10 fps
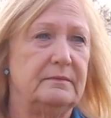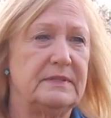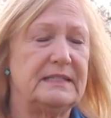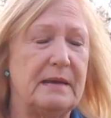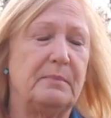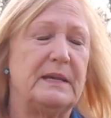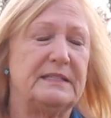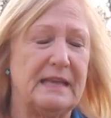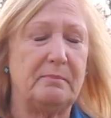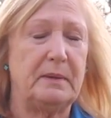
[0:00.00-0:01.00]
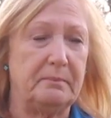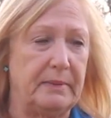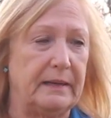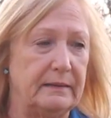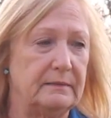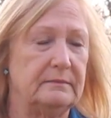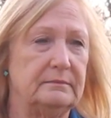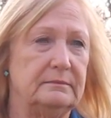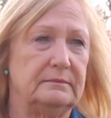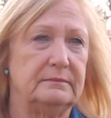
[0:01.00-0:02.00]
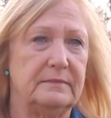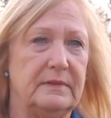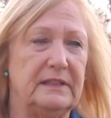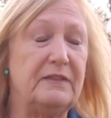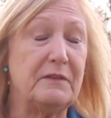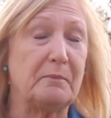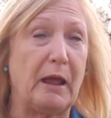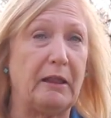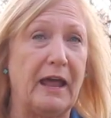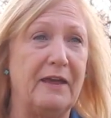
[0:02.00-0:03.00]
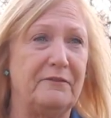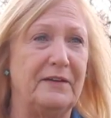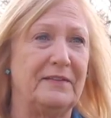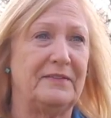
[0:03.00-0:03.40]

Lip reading: step by step, had been leaving my life,